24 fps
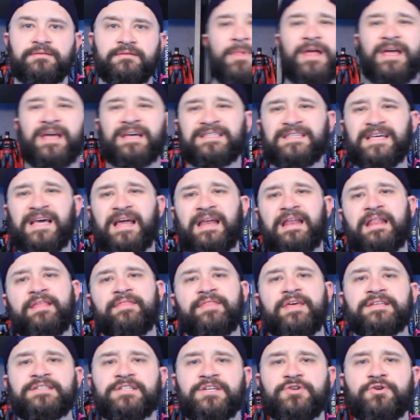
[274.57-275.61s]
Like I said,
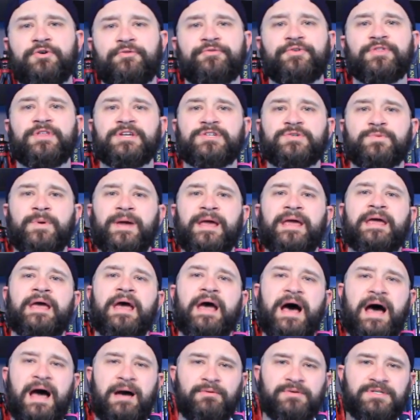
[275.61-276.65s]
that's gonna do it for this week.
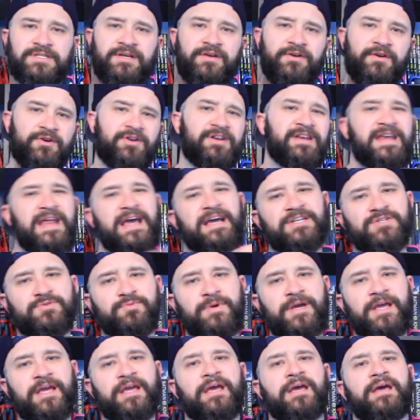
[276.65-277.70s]
I will see you here next
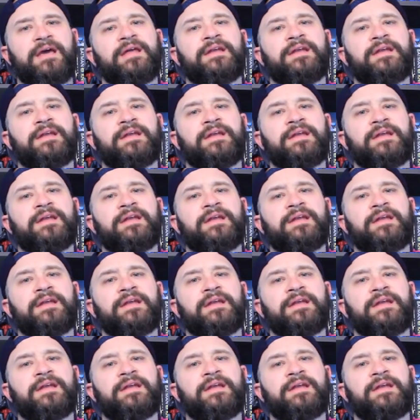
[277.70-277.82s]
week.